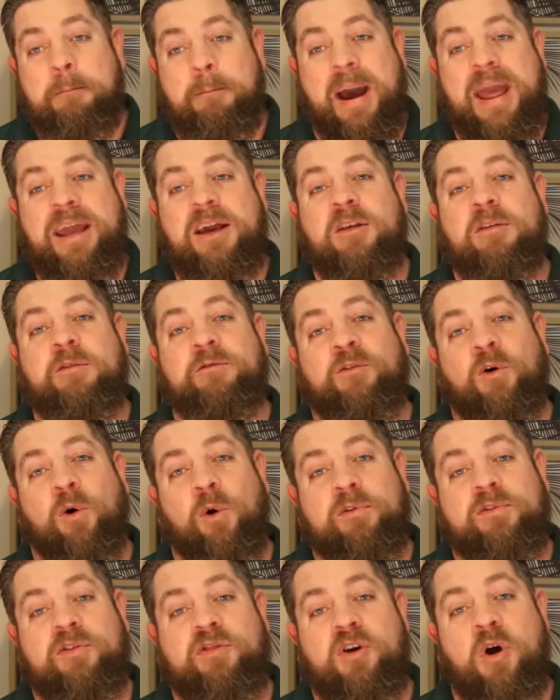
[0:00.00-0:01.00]
Baker's
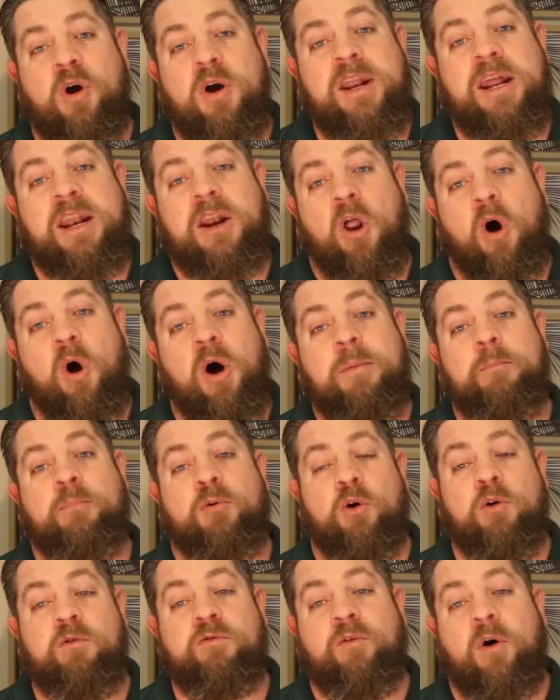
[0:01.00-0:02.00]
falls third in line
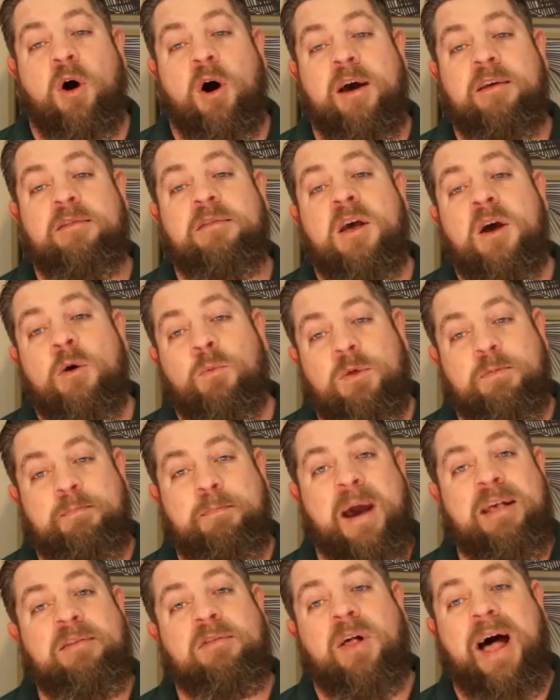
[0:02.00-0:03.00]
proof-wise, with
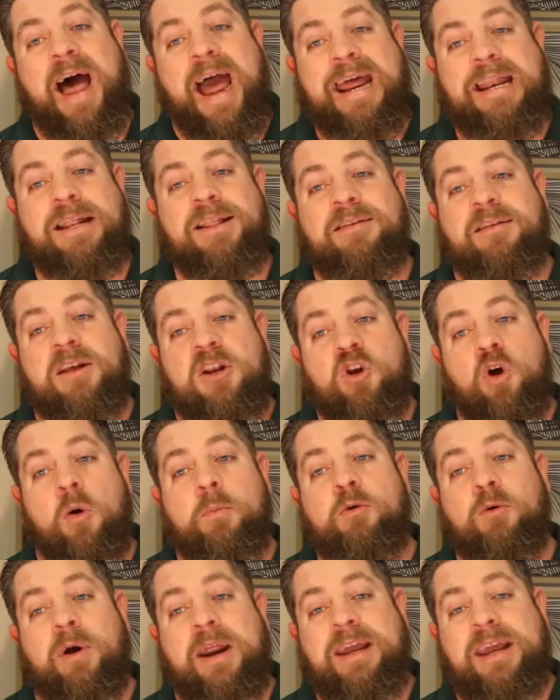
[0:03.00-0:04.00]
Basil Hayden's and
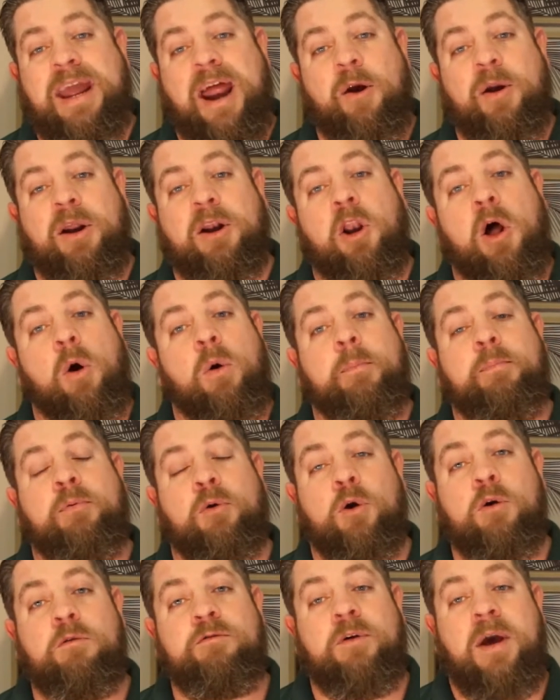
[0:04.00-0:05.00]
Knob Creek carrying lower
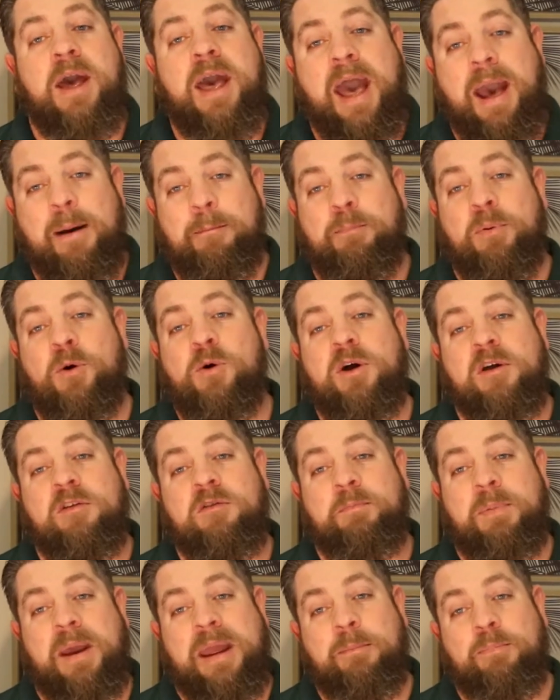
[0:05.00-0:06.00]
proof and
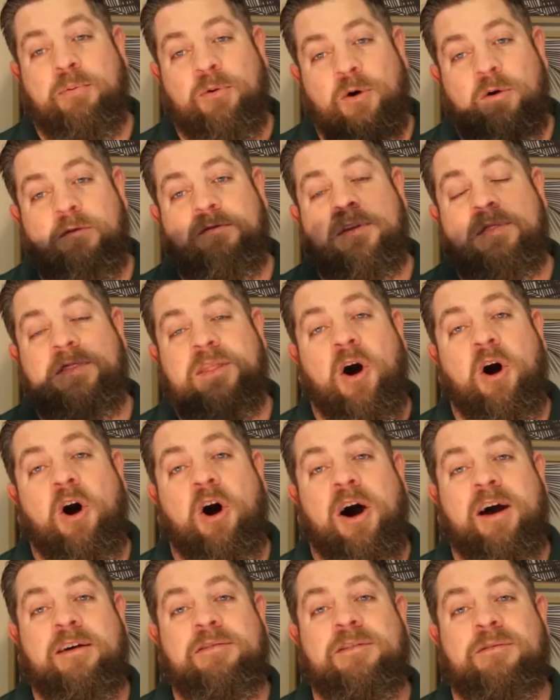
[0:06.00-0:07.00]
Booker's being proofed the
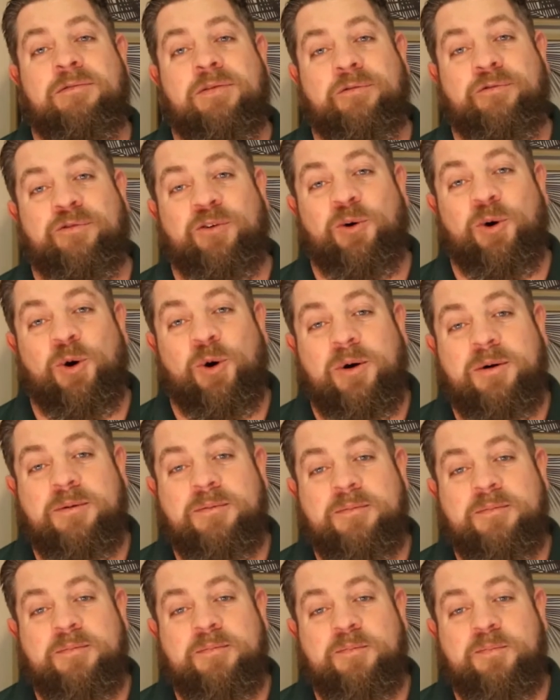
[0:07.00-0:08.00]
highest of the 4.
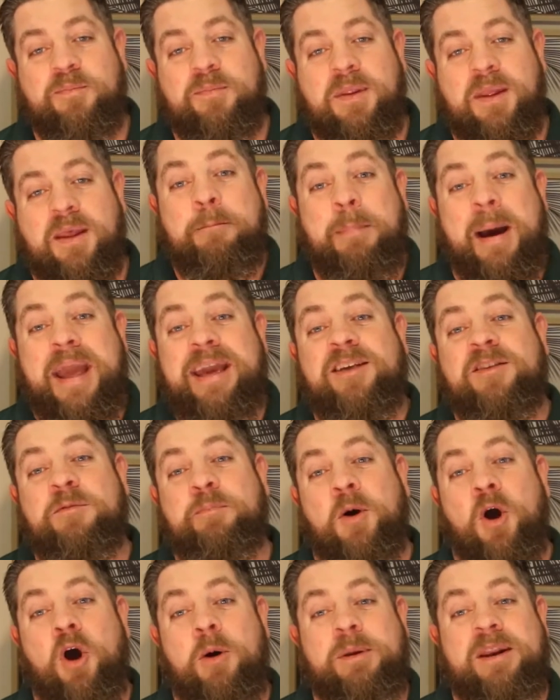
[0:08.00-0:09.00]
Baker's
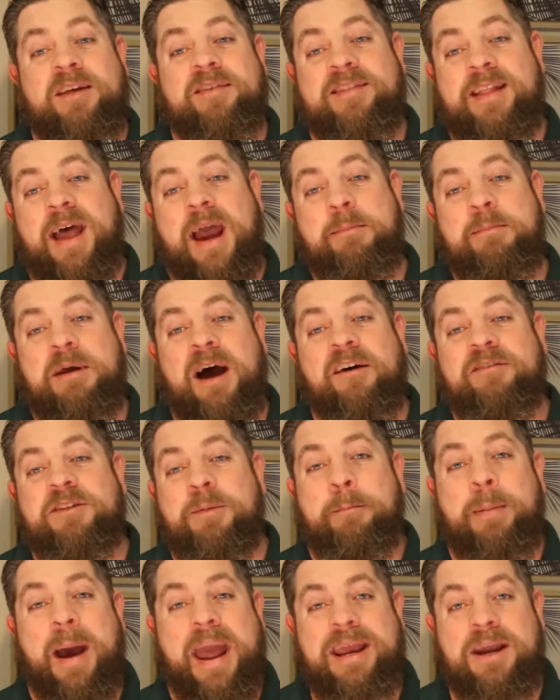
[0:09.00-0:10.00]
Bourbon is named after
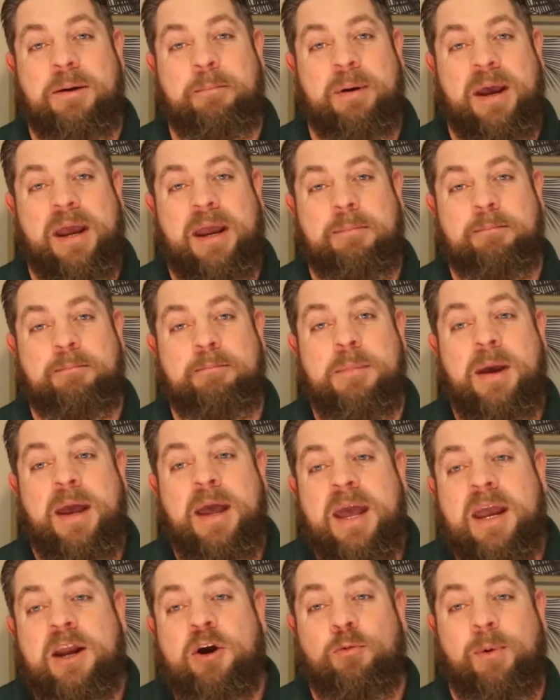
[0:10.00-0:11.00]
Baker Beam,
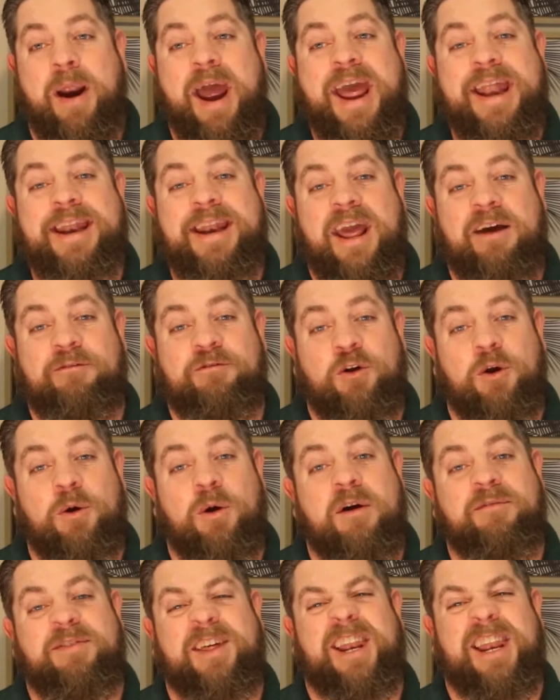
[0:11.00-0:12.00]

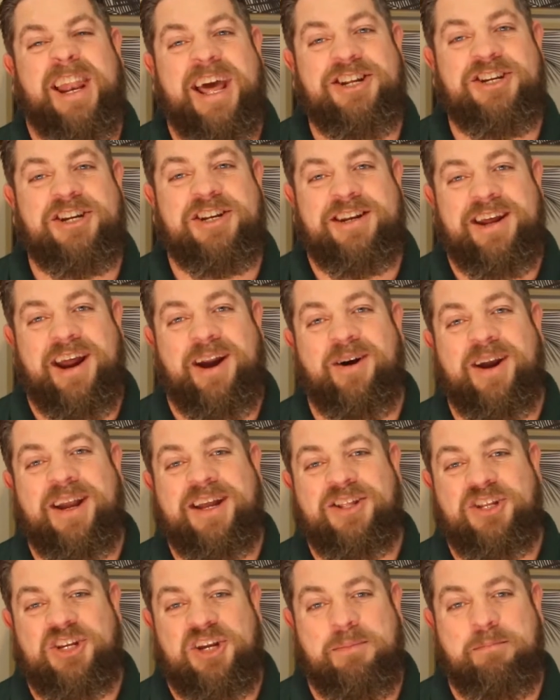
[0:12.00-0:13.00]
grandnephew of the
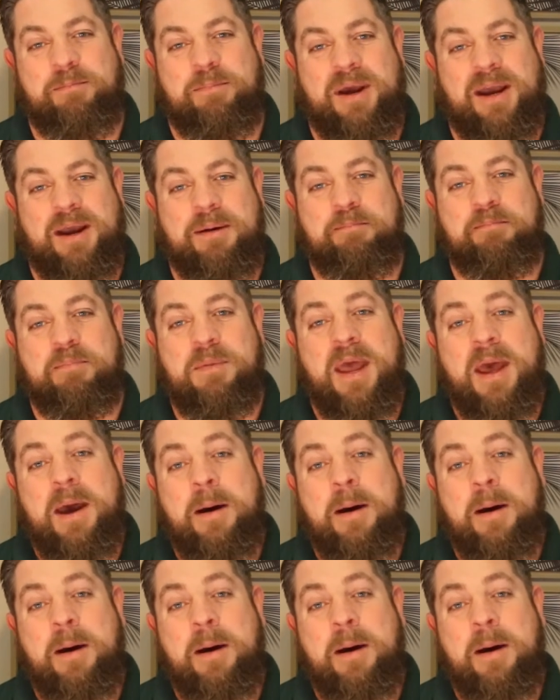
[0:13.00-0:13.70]
legendary Jim Beam.